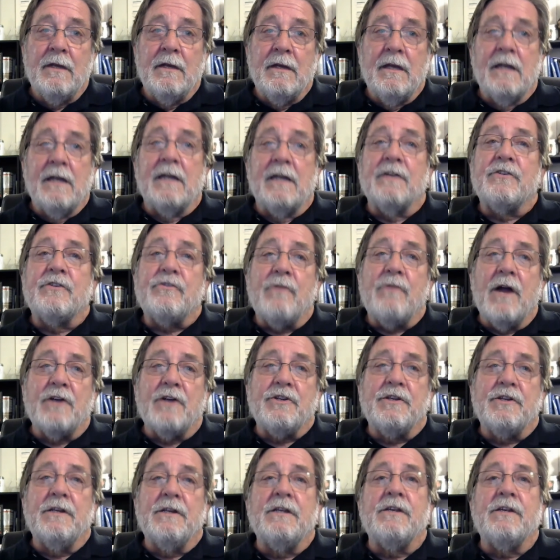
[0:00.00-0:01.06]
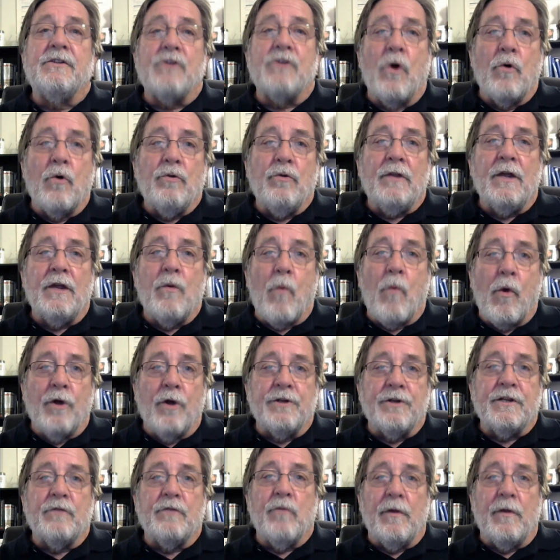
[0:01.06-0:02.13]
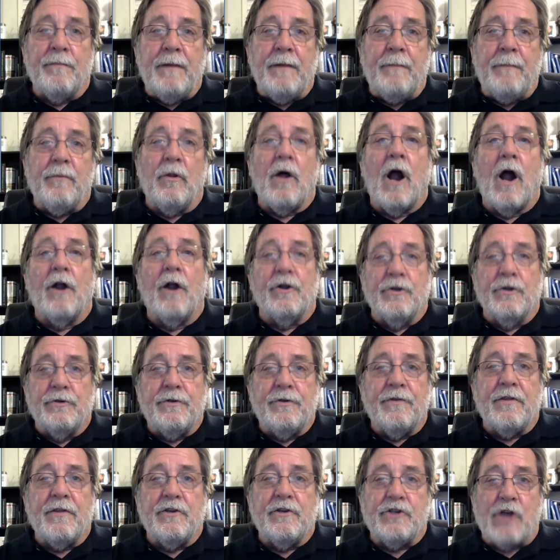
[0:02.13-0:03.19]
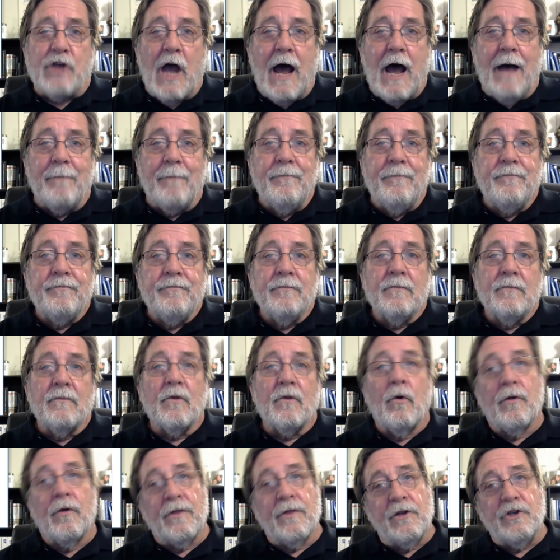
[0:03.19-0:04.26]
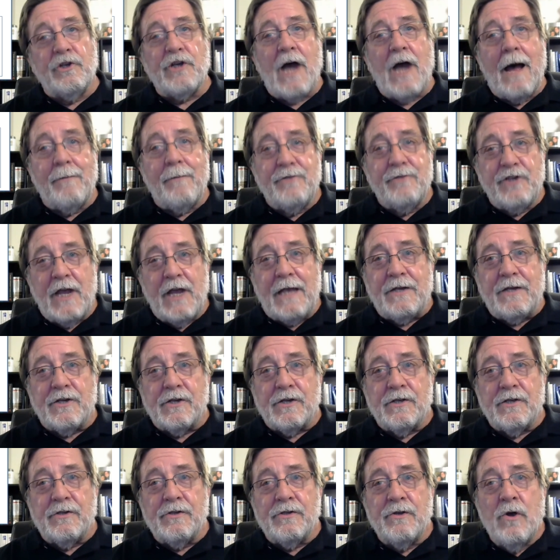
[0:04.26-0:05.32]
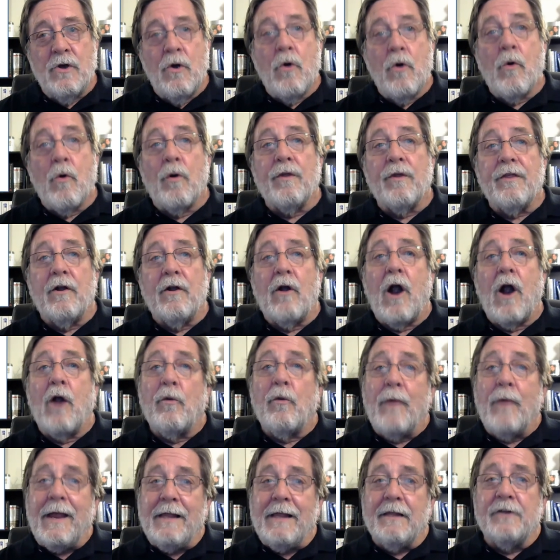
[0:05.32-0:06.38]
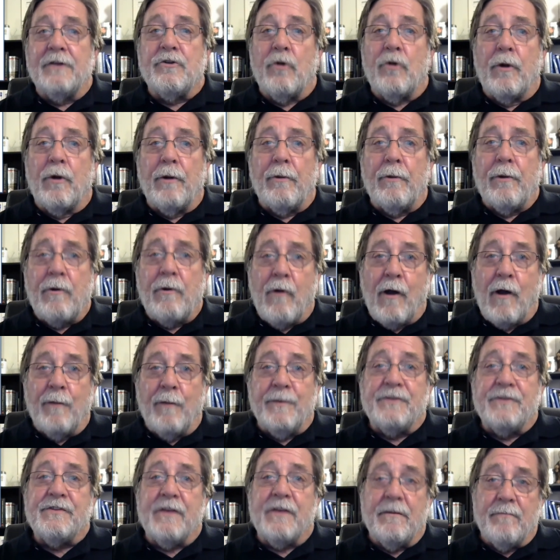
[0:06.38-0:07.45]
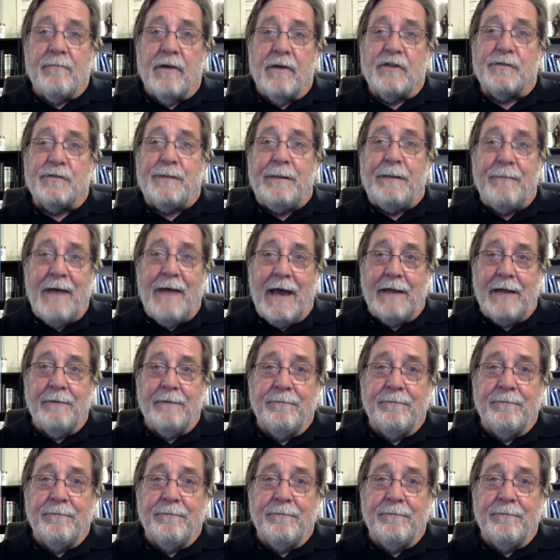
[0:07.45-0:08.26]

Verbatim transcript: Instruction is only warranted when people are new to the job, or the job changes, or there are regulatory requirements that must be met.